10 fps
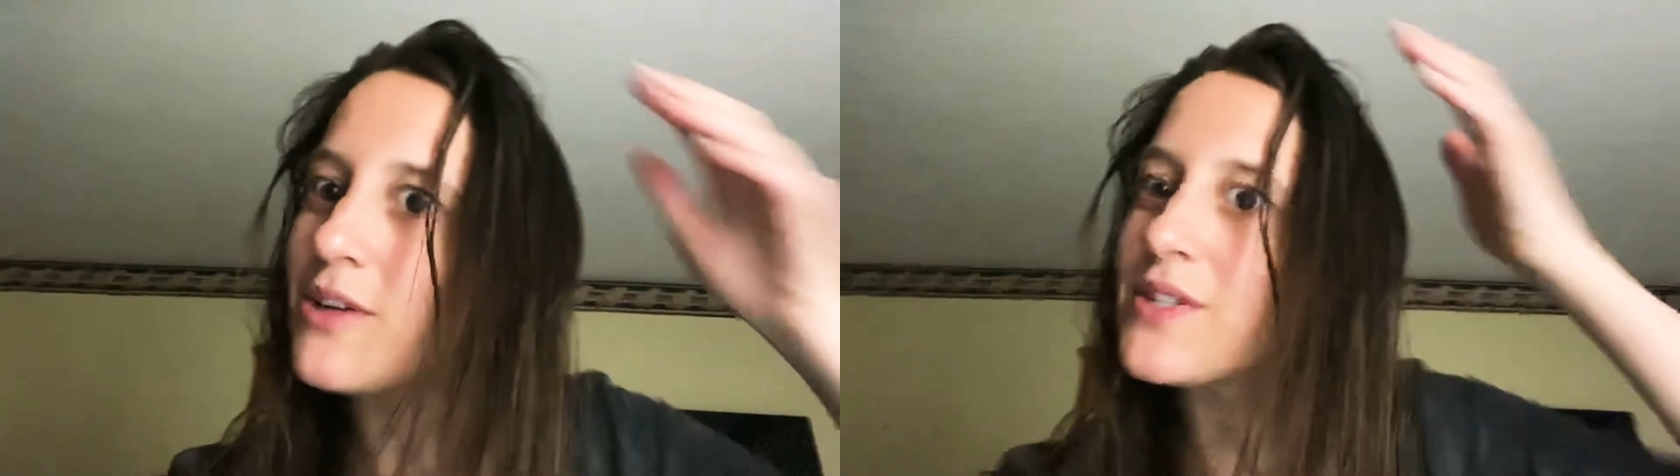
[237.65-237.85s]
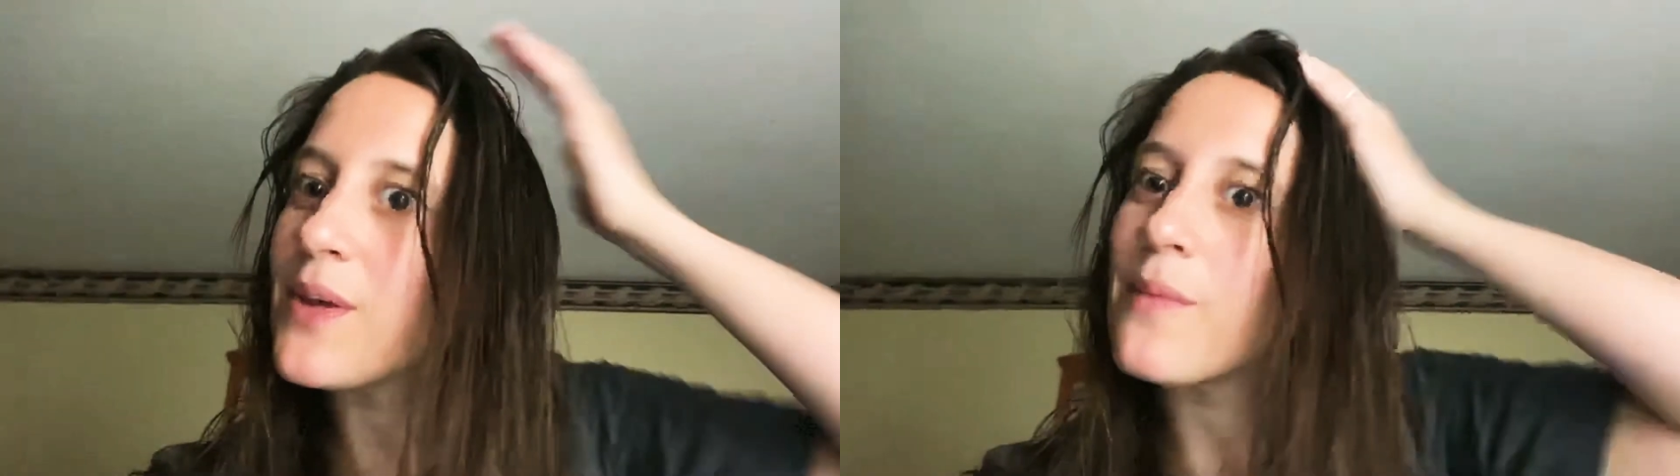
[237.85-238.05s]
or
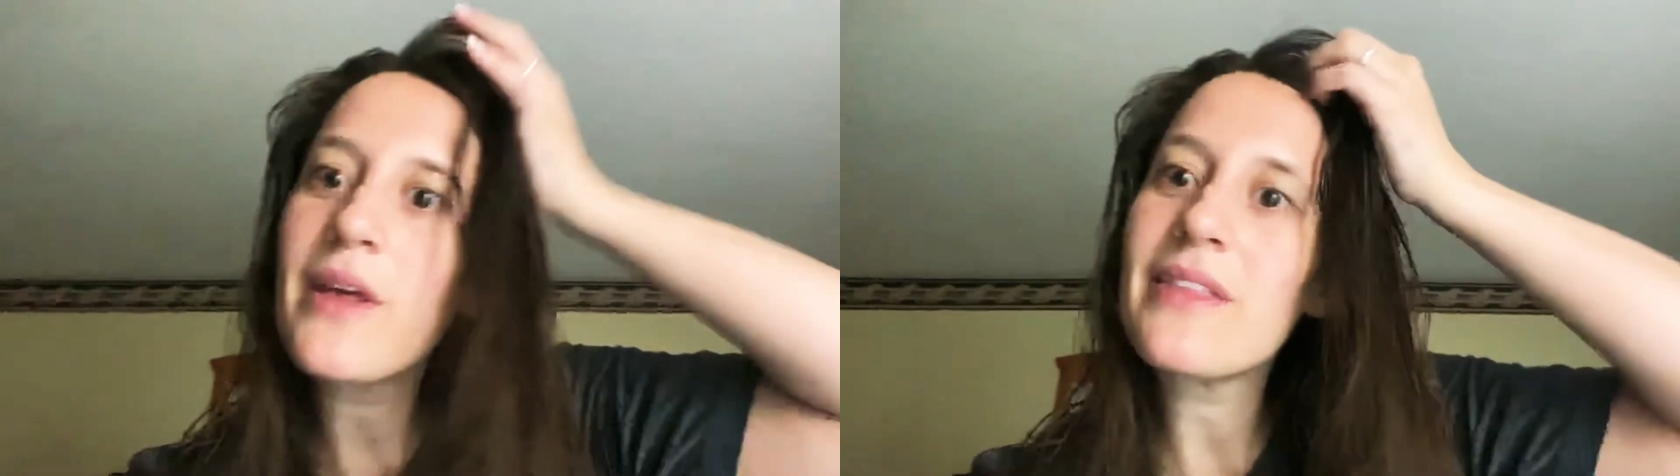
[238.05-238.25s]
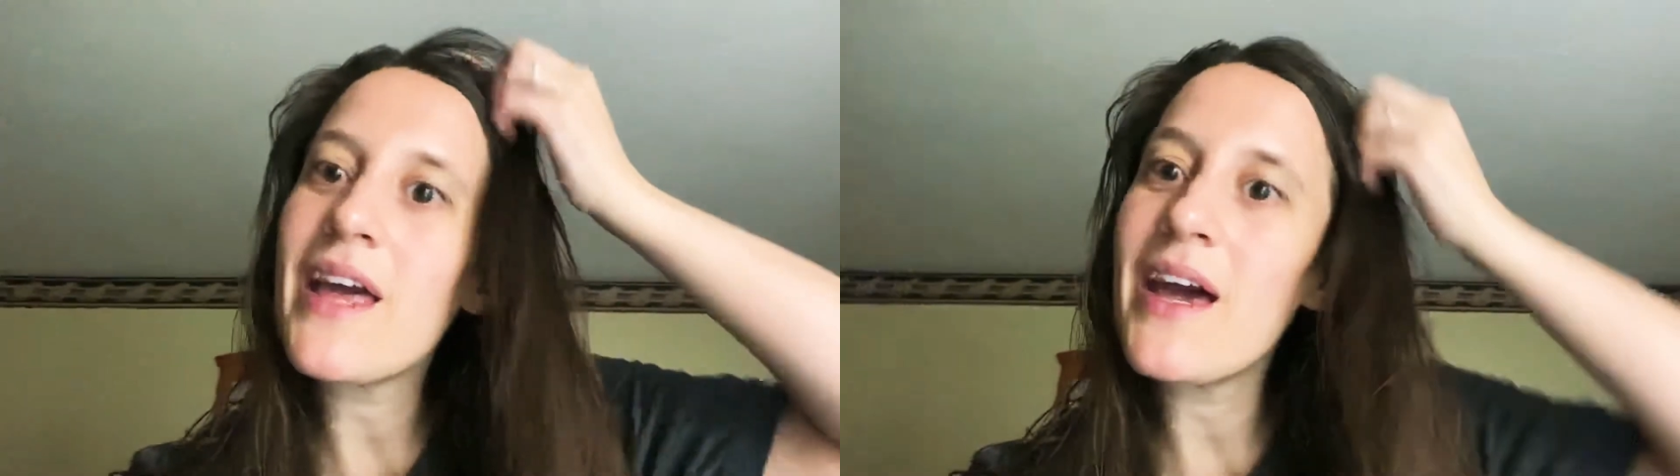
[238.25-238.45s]
something
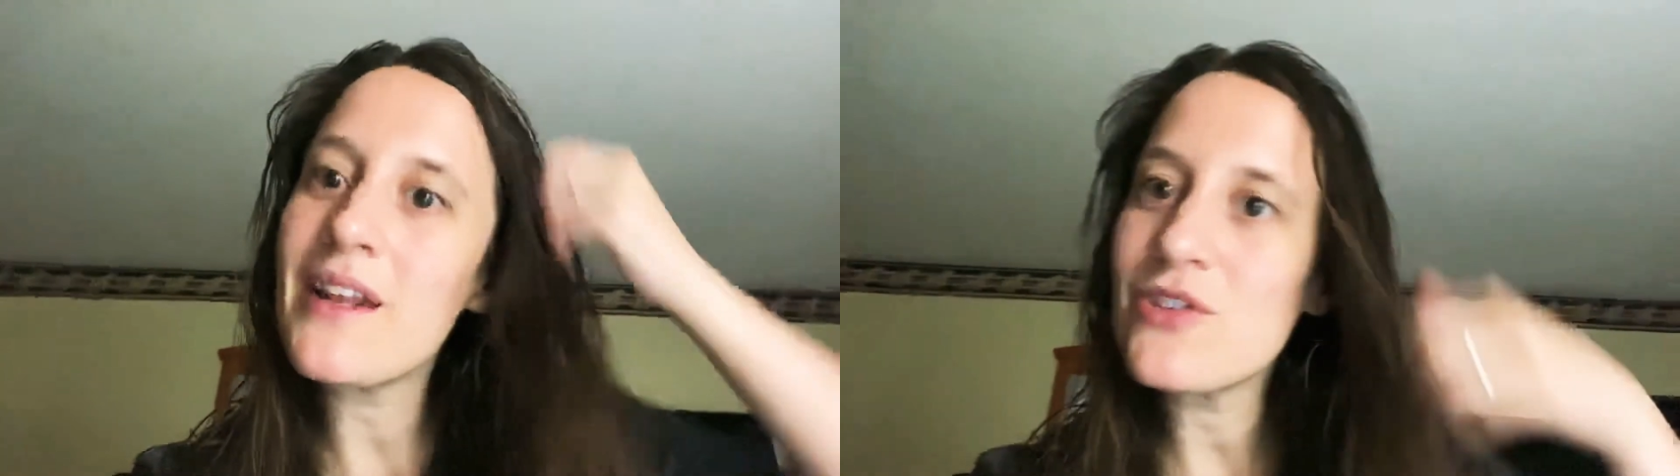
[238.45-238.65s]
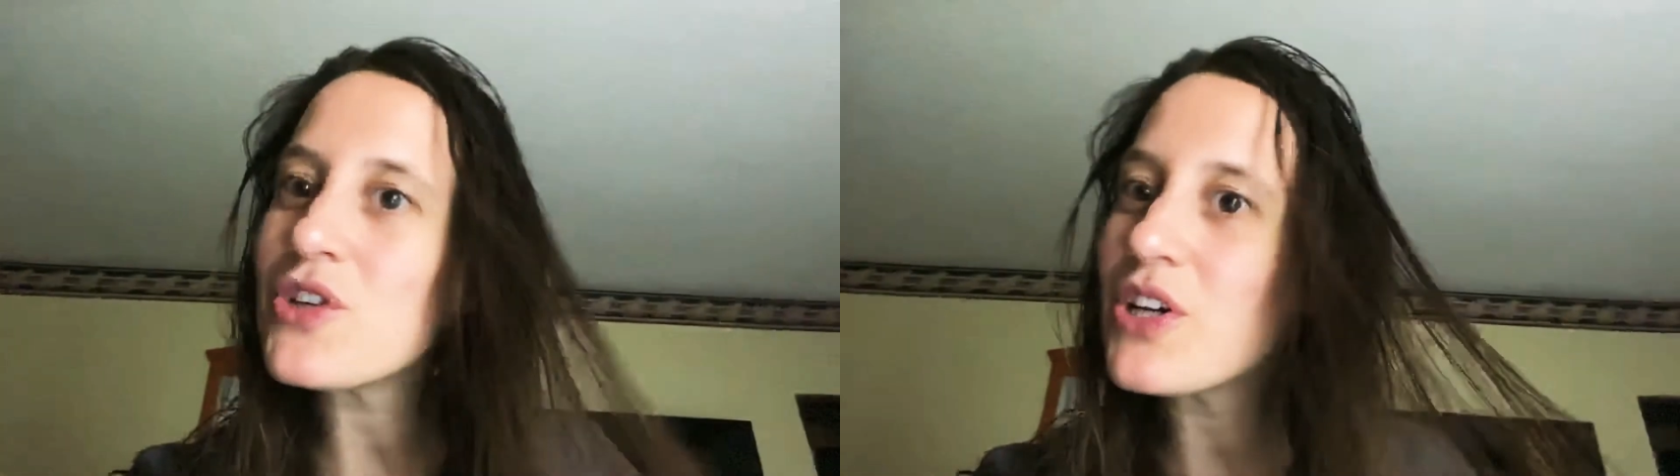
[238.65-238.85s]
like that
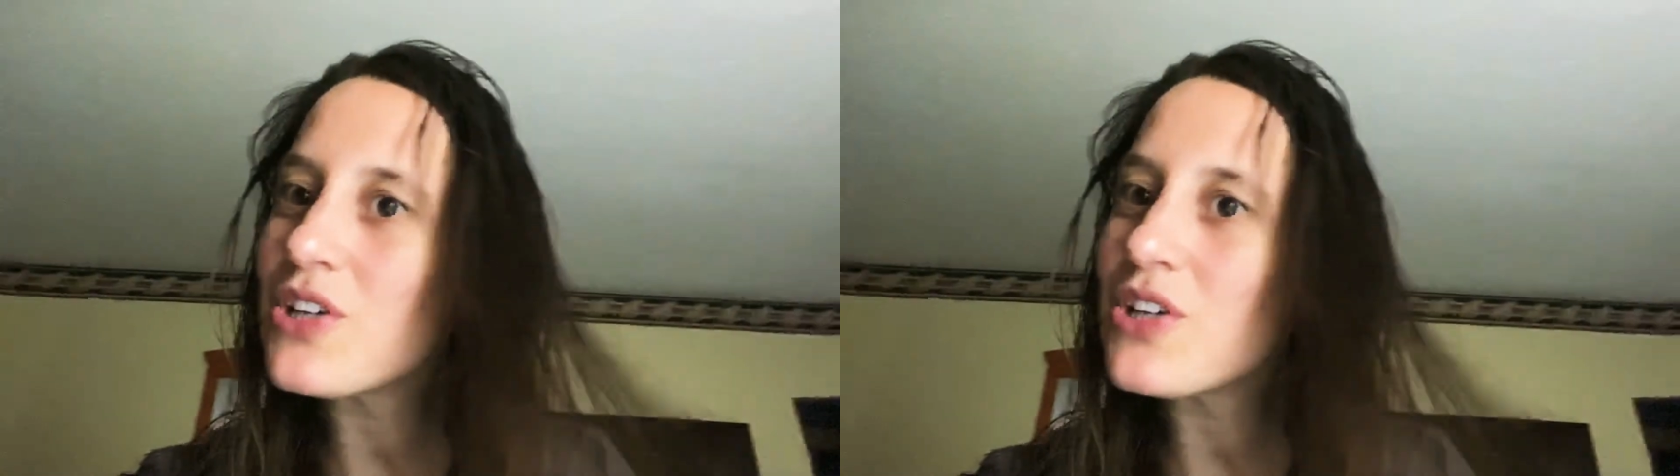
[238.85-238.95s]
after I took a